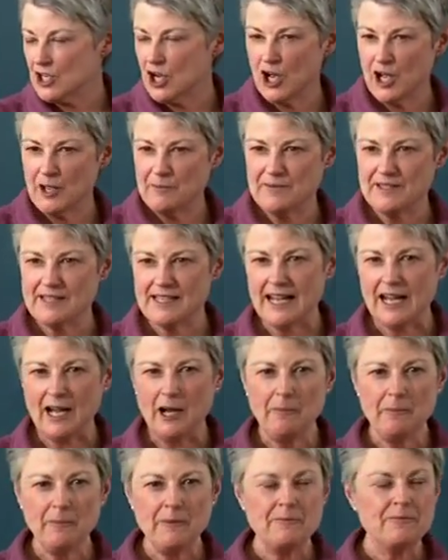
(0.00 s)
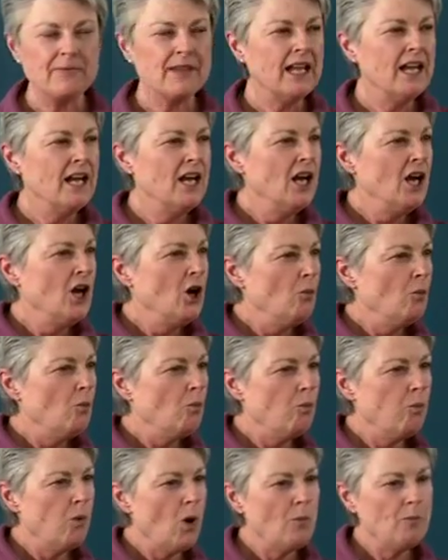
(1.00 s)
the instructor should ask each
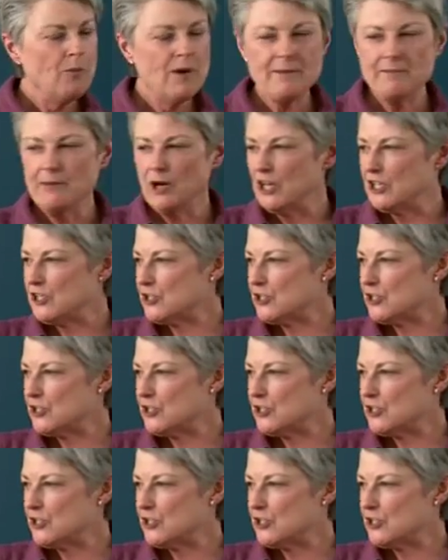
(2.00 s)
candidate